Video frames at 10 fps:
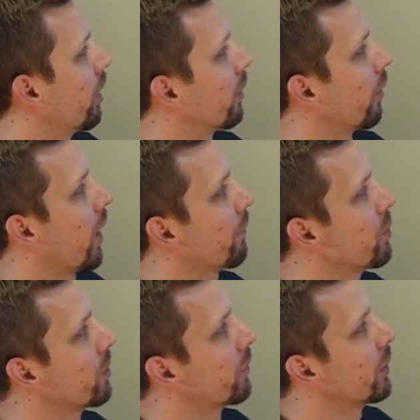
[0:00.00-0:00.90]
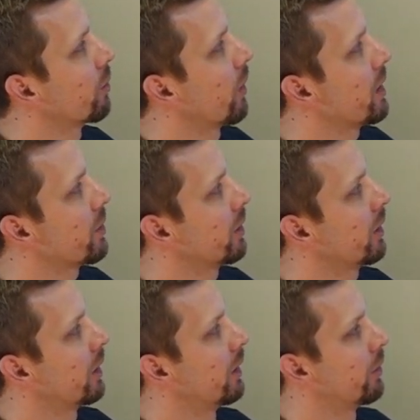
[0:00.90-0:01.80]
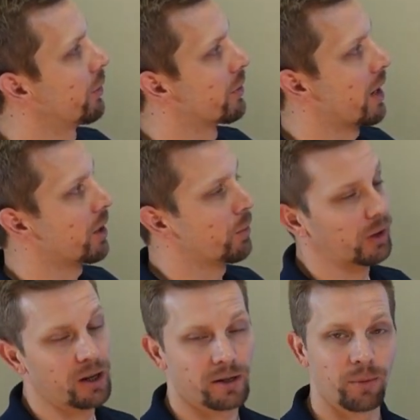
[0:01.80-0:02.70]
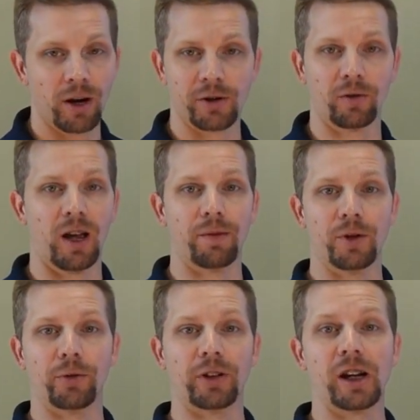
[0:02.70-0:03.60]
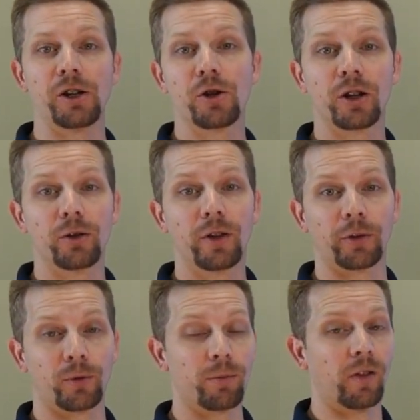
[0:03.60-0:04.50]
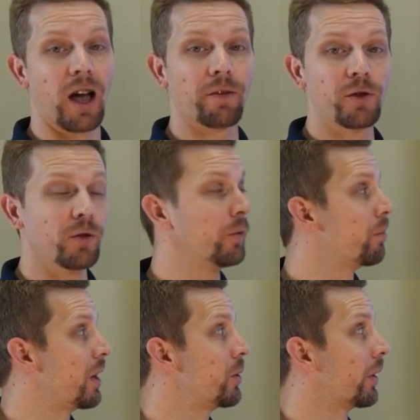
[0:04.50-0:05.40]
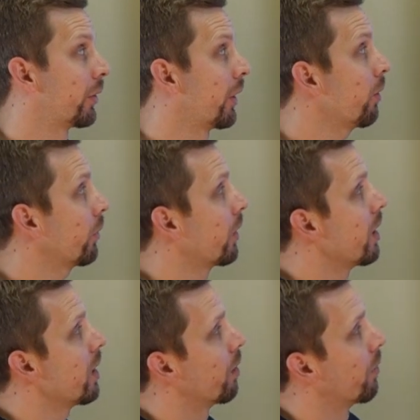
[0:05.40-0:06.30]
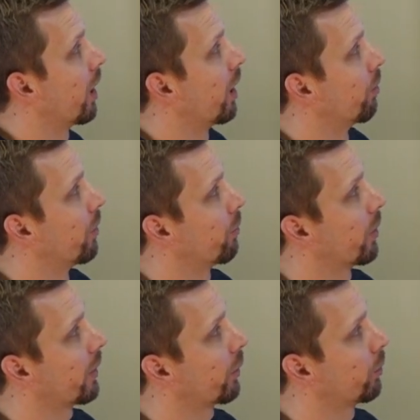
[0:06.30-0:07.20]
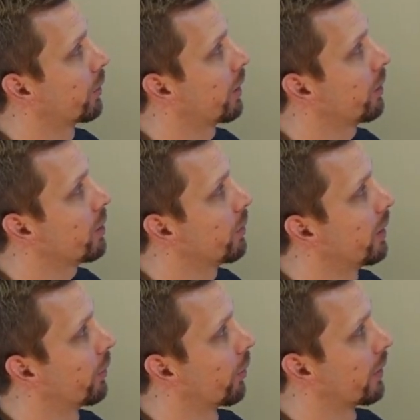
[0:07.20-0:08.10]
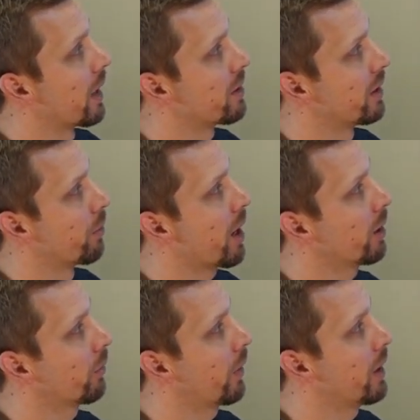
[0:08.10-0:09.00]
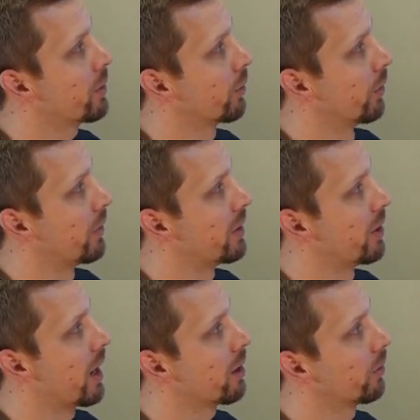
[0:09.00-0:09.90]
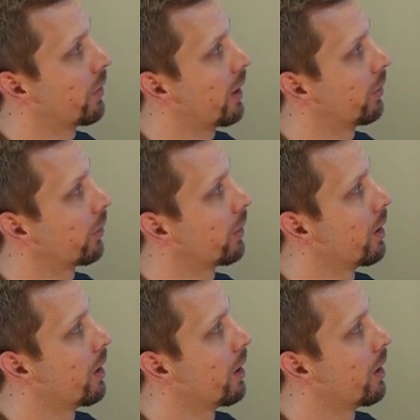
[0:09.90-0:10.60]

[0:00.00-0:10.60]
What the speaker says: The live view configuration is just how you want to customize your live views. Again, you can do this from the live view menu itself, but what this will tell you is on the HDMI interface or the VGA interface,